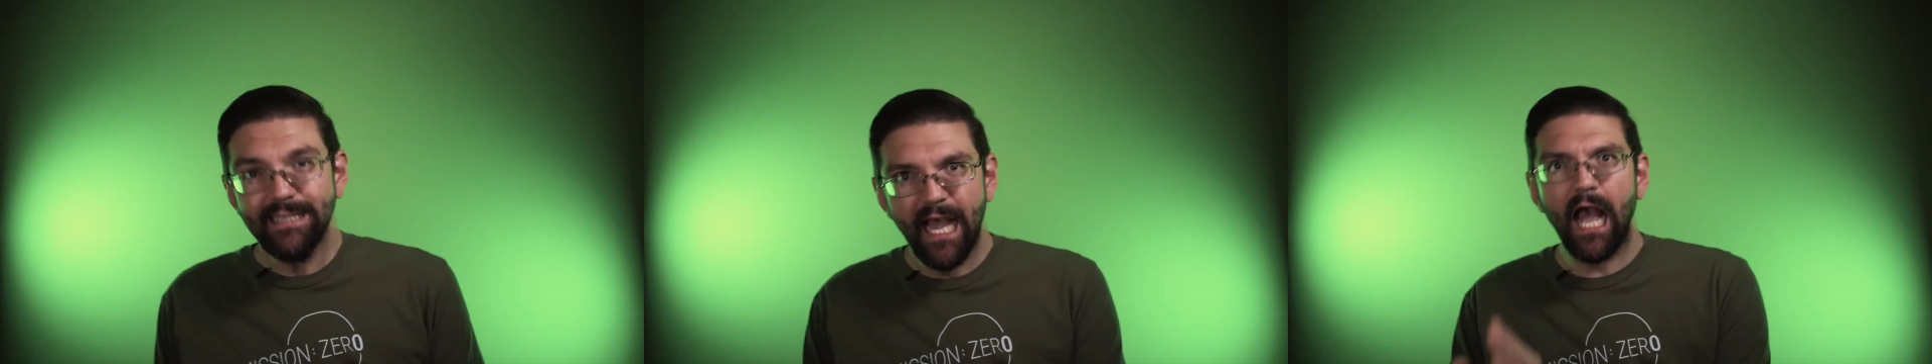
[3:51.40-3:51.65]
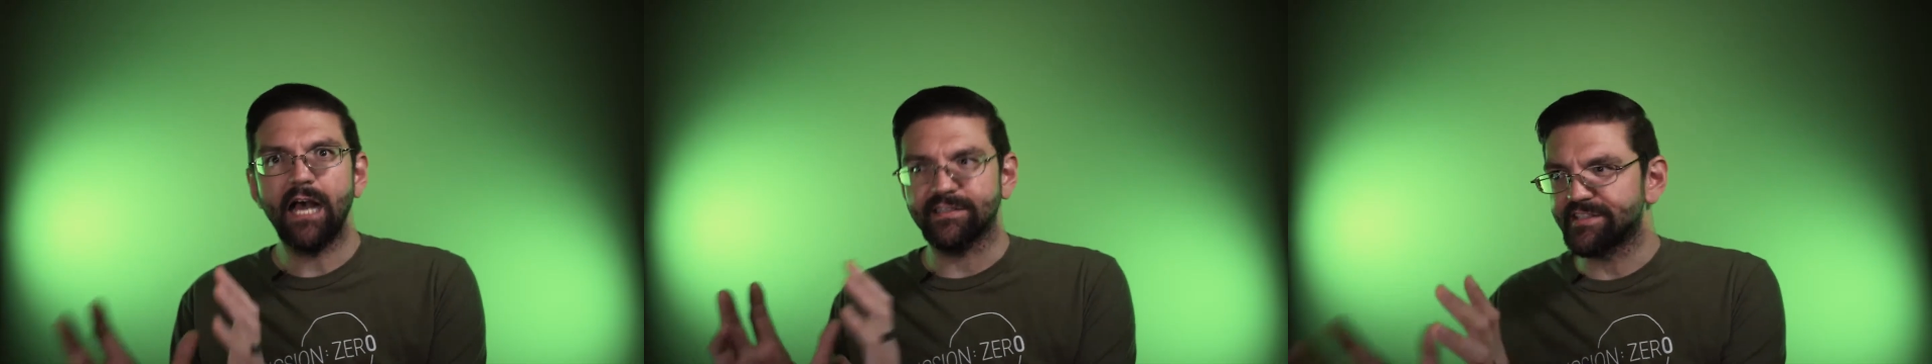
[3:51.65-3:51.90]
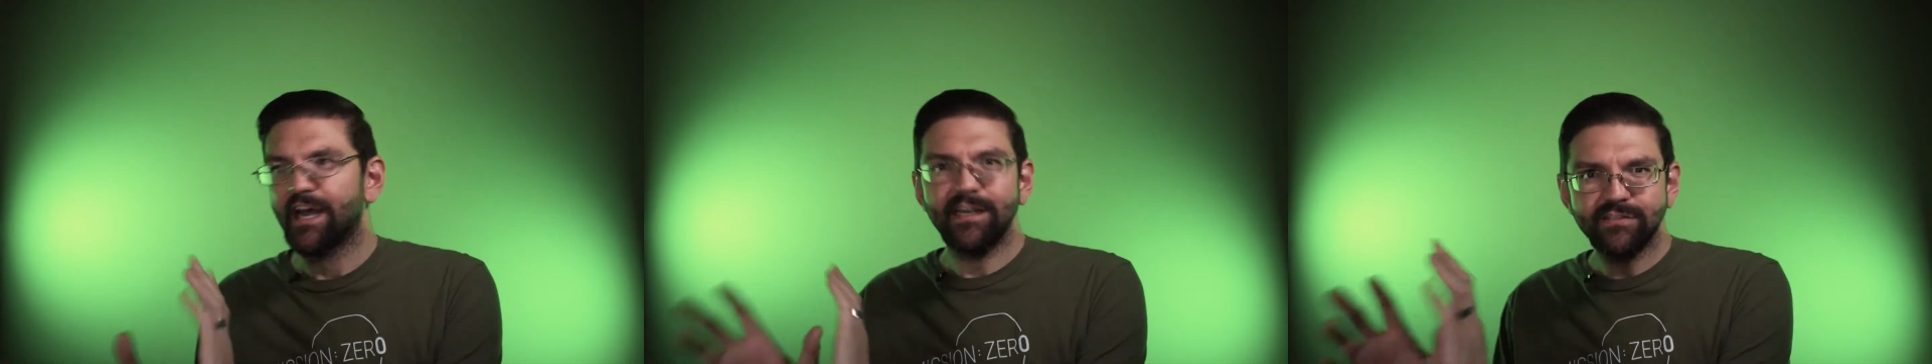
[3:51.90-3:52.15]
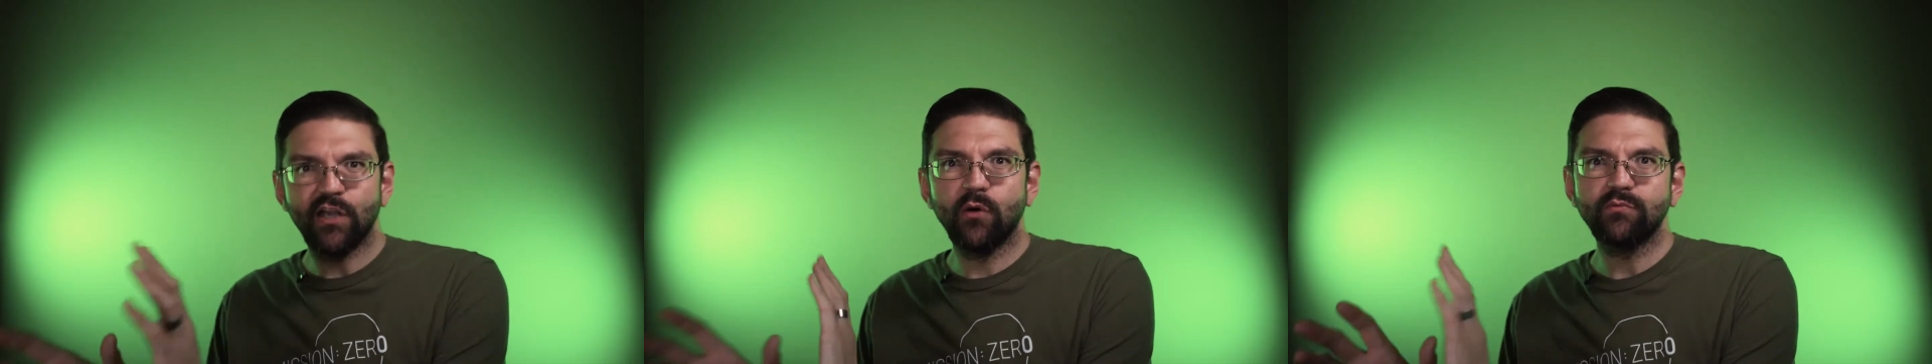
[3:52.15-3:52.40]
yes,
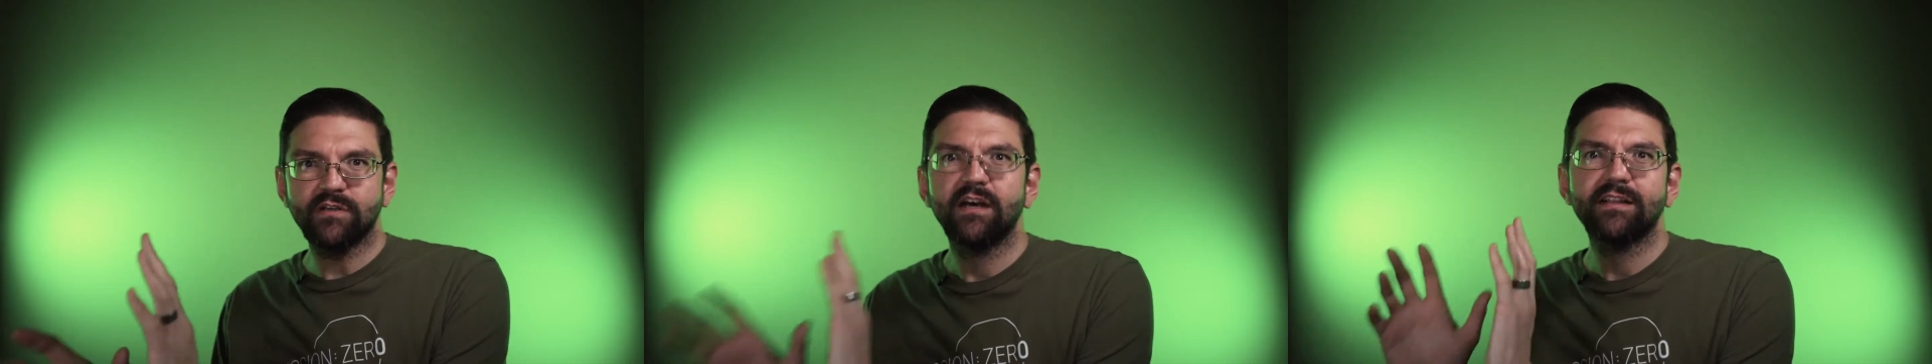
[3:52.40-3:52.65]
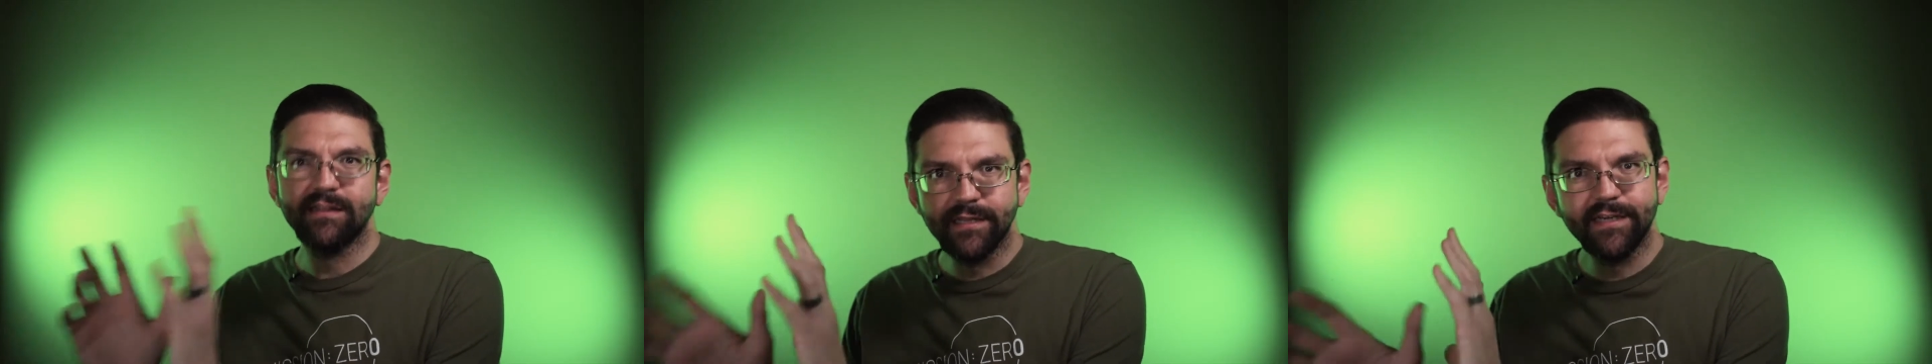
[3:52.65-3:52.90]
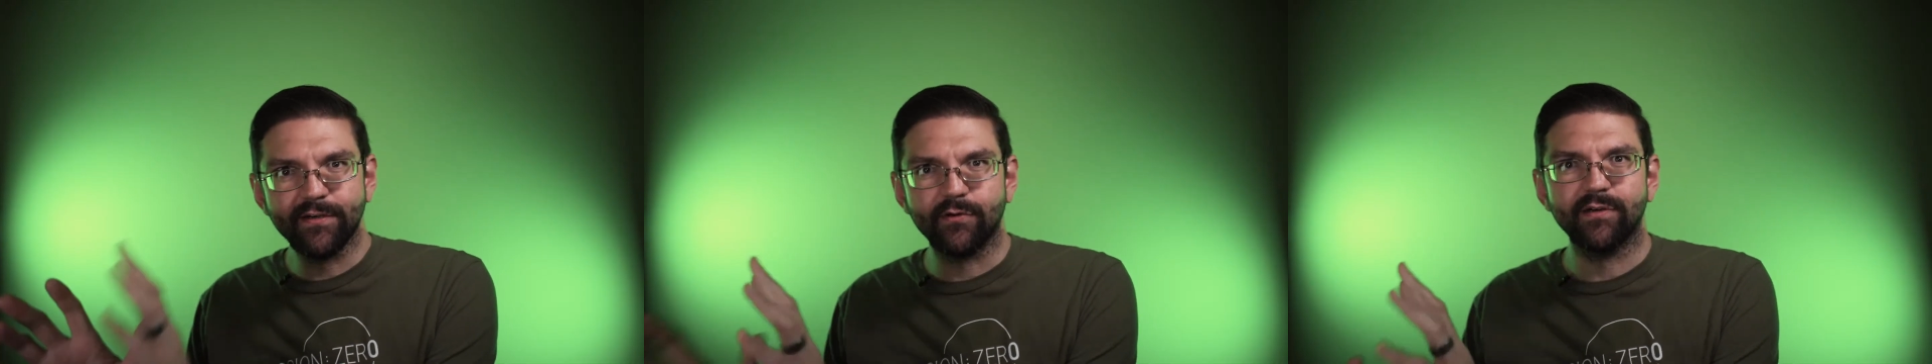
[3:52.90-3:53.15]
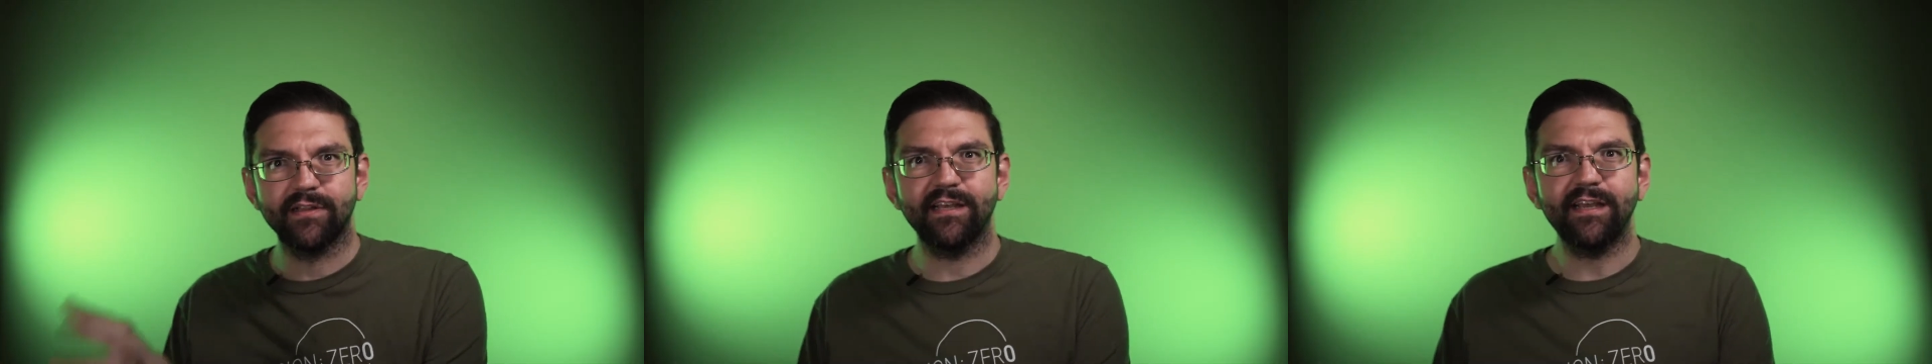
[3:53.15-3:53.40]
don't
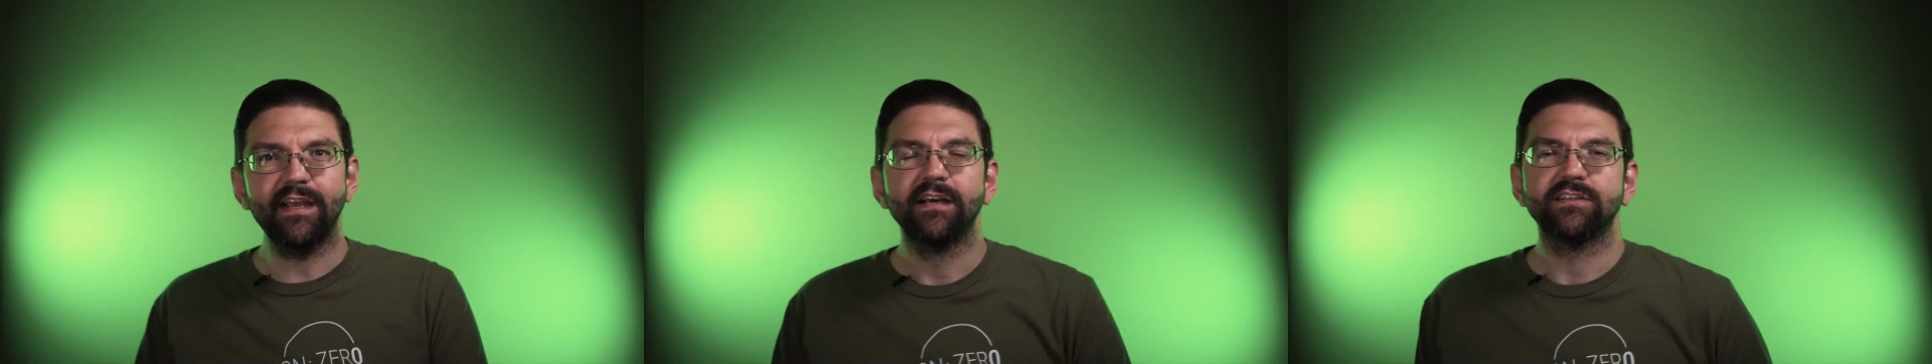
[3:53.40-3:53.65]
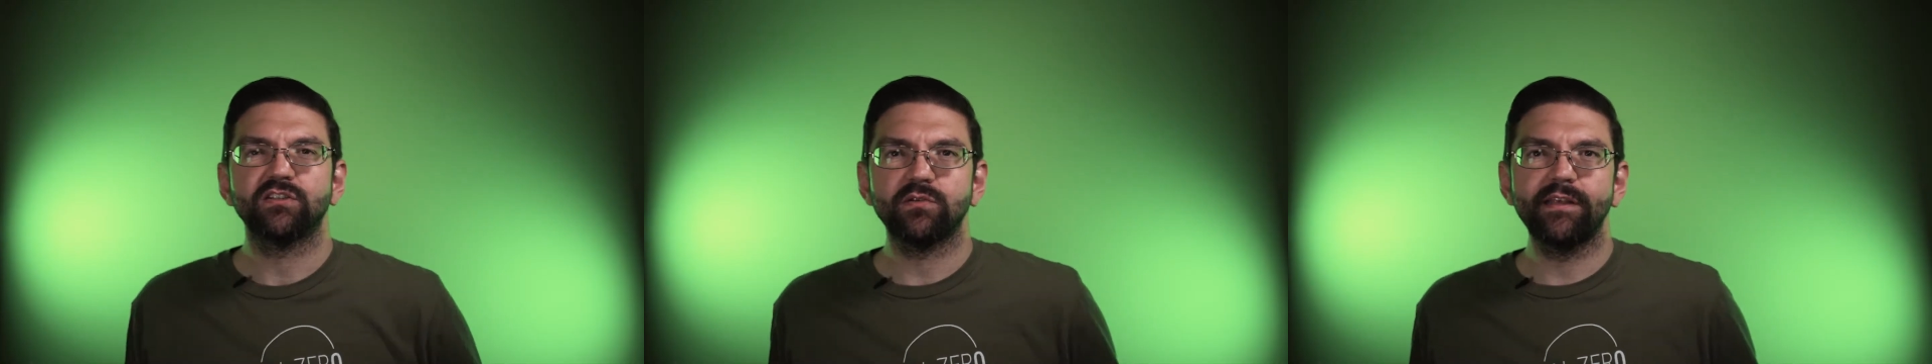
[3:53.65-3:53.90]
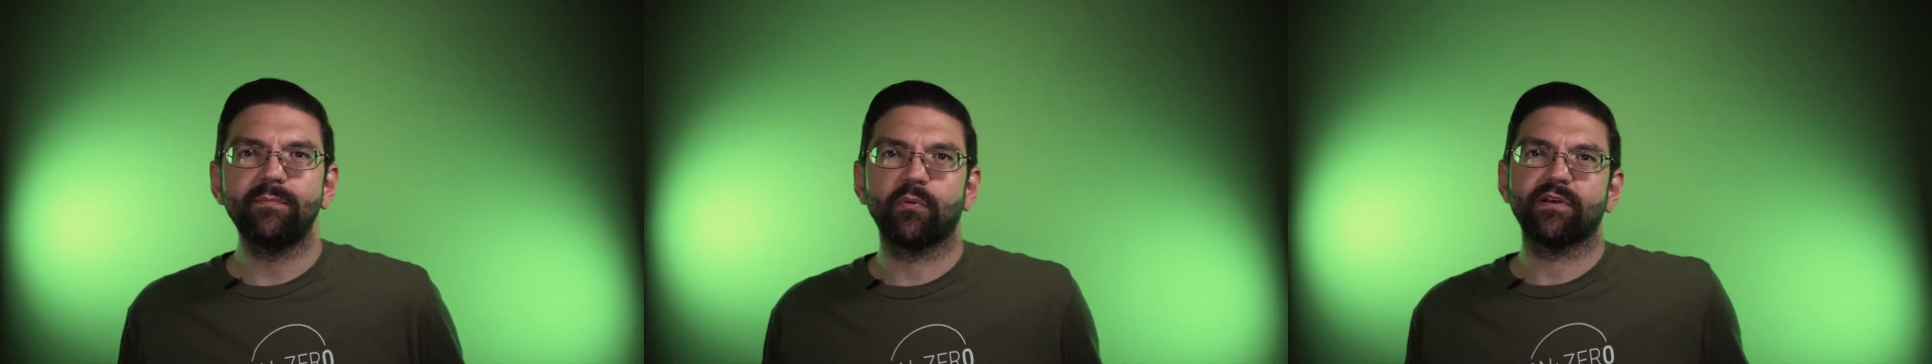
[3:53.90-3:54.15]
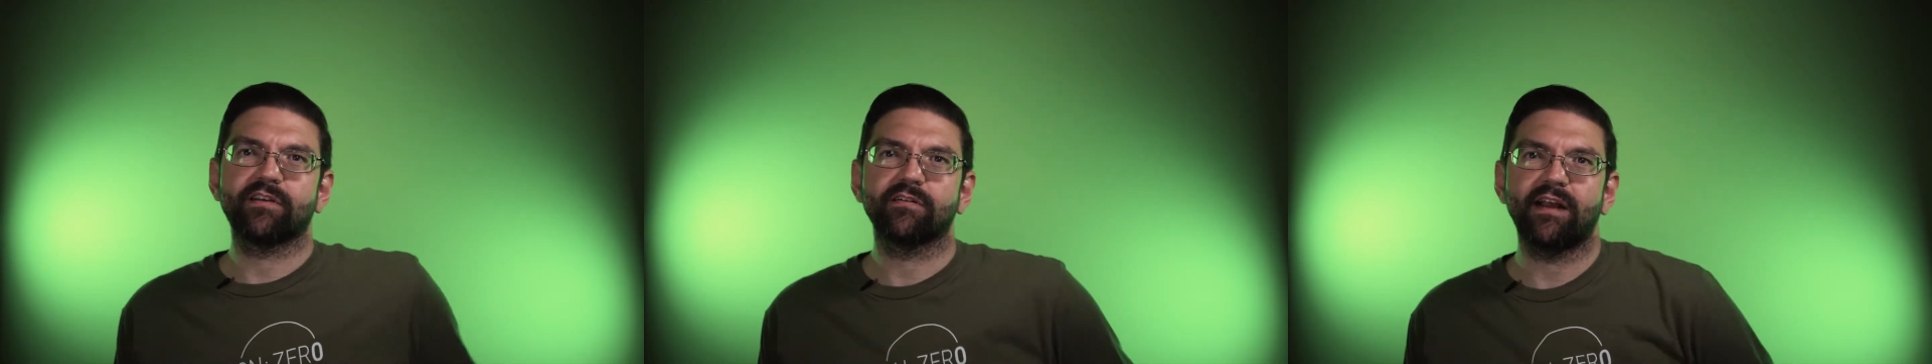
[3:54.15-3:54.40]
literally sleep
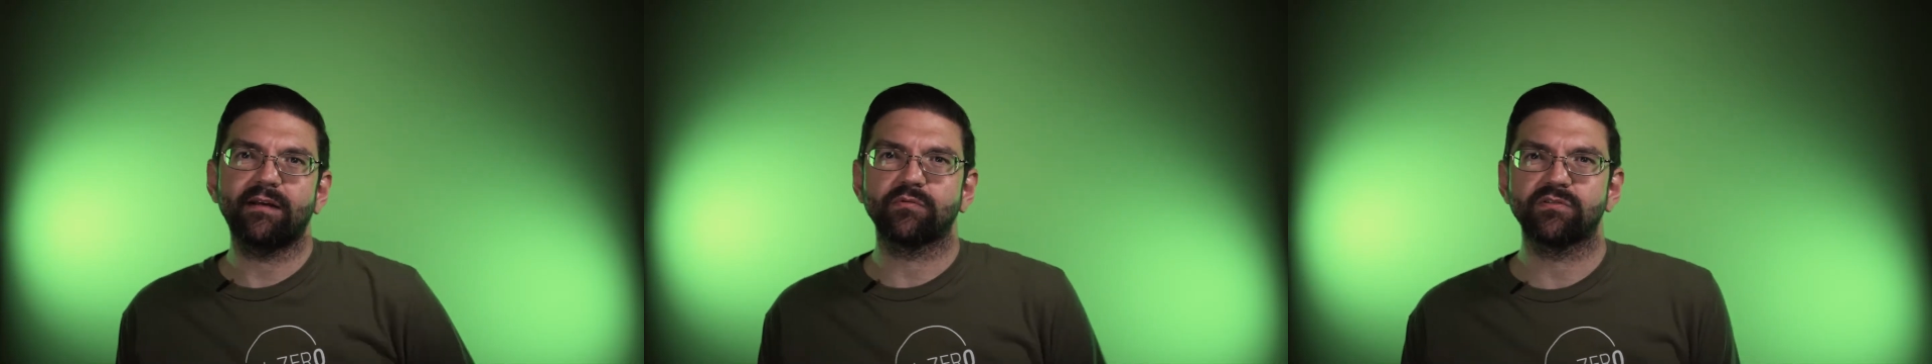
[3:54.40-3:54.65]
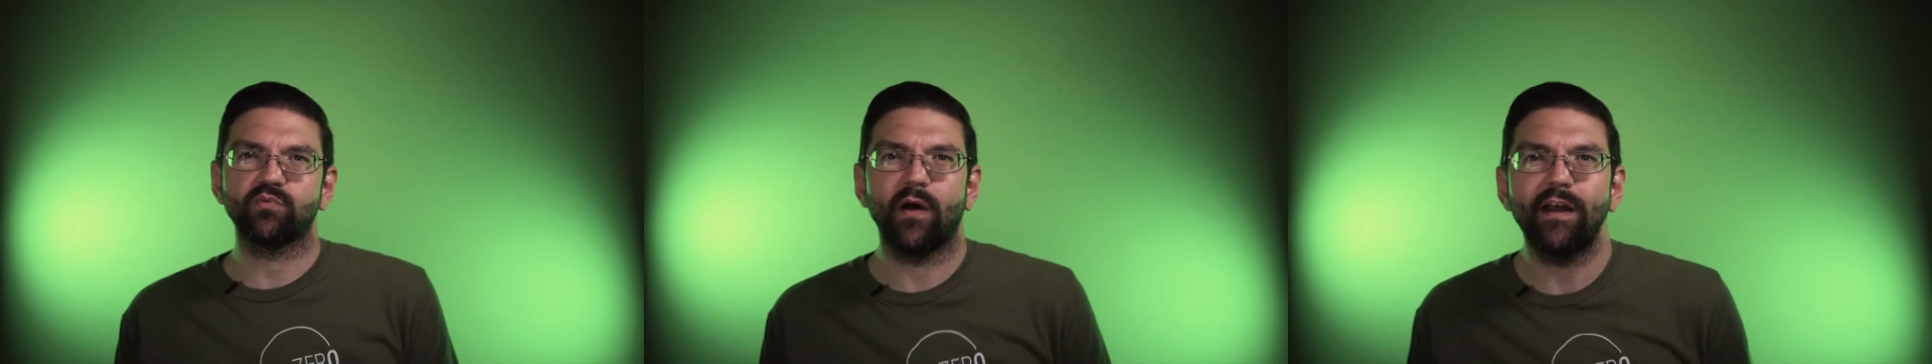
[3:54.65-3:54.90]
with your neighbor's